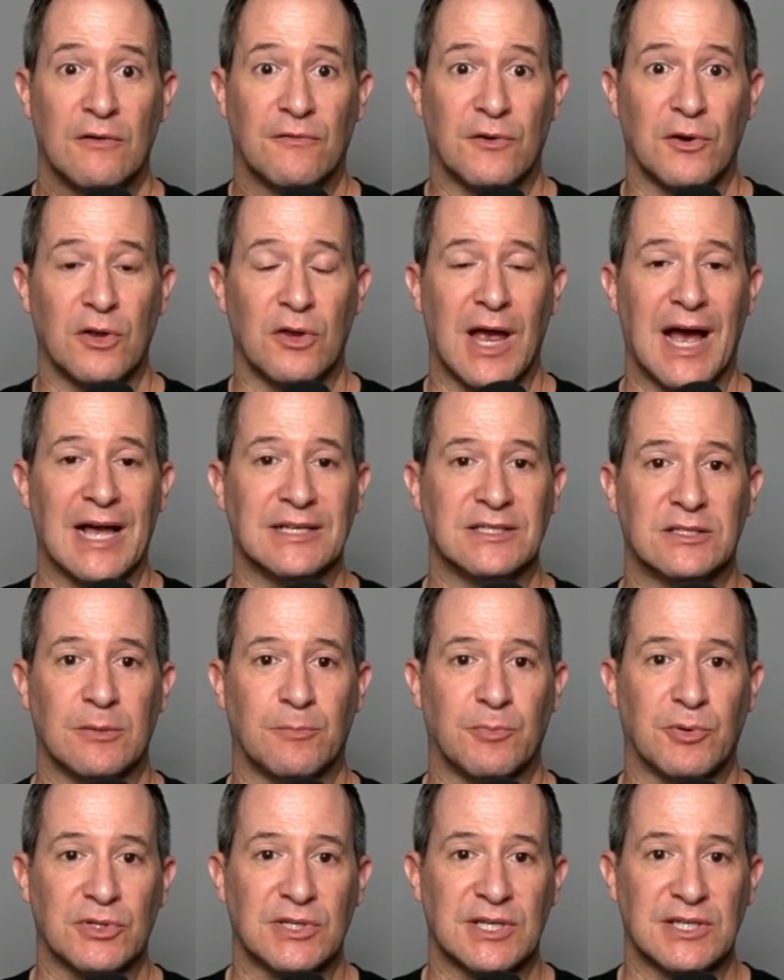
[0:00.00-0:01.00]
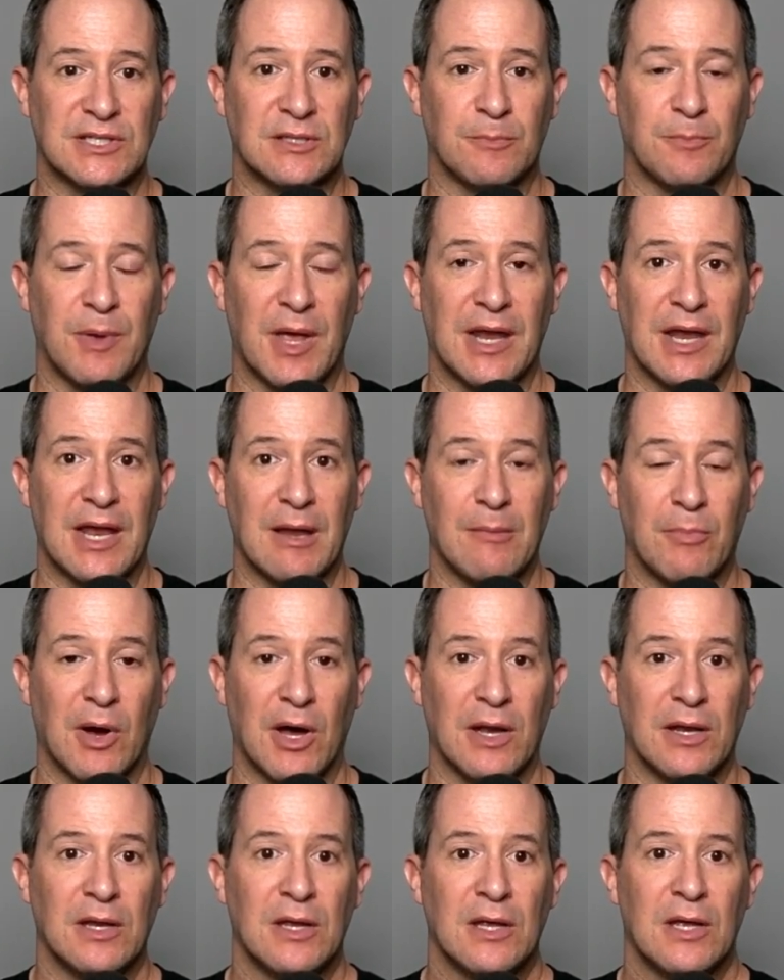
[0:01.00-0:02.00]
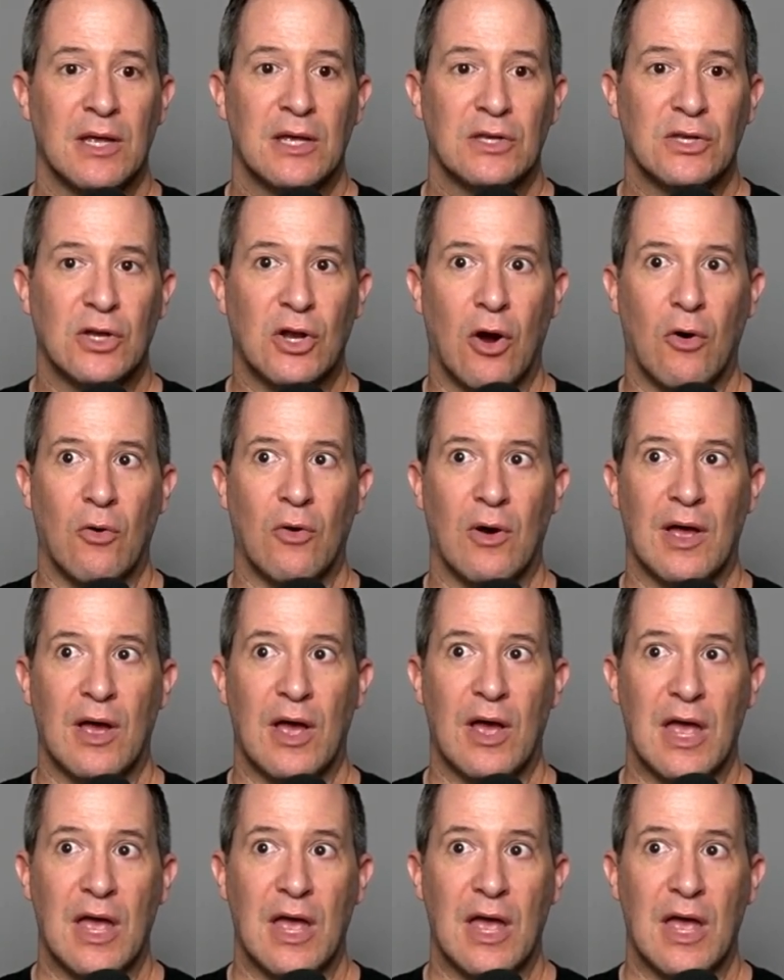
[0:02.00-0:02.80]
for you guys to participate in. But, you know,